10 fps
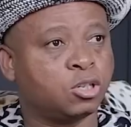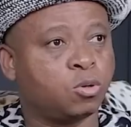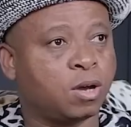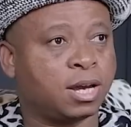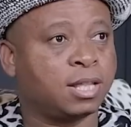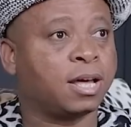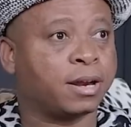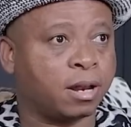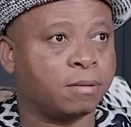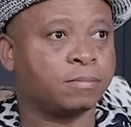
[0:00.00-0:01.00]
into another
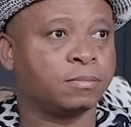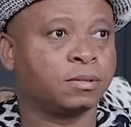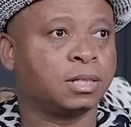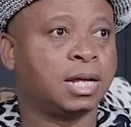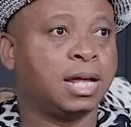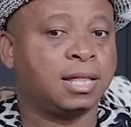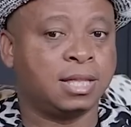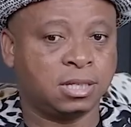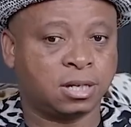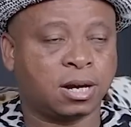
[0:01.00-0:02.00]
realm.
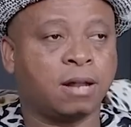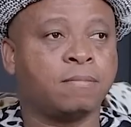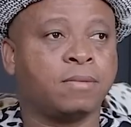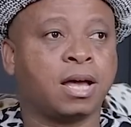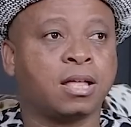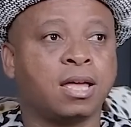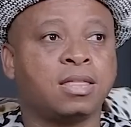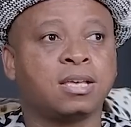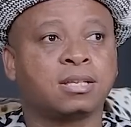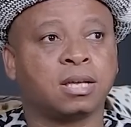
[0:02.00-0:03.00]
This realm, there are
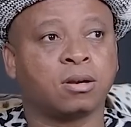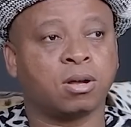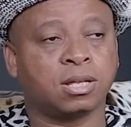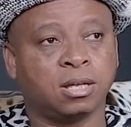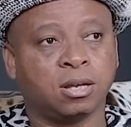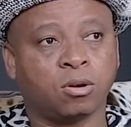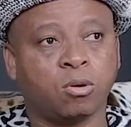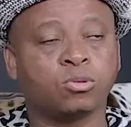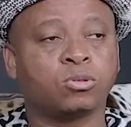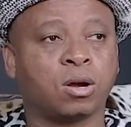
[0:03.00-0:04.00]
ethics and
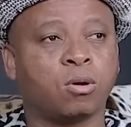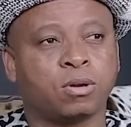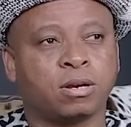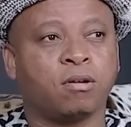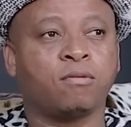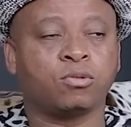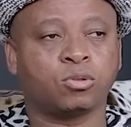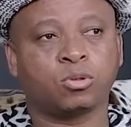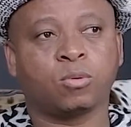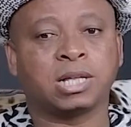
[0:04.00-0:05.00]
codes are come, of
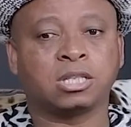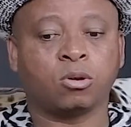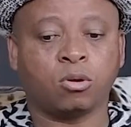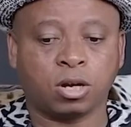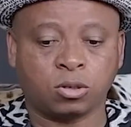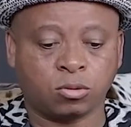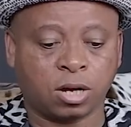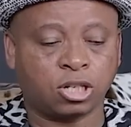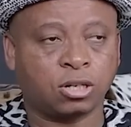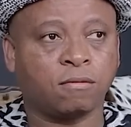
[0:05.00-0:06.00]
course, to wins in order to
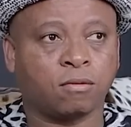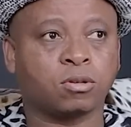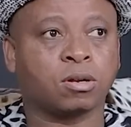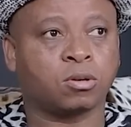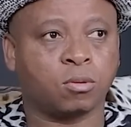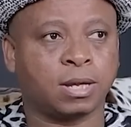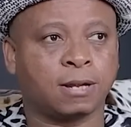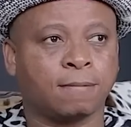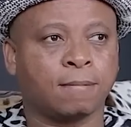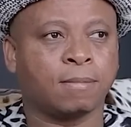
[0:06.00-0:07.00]
achieve what you are doing.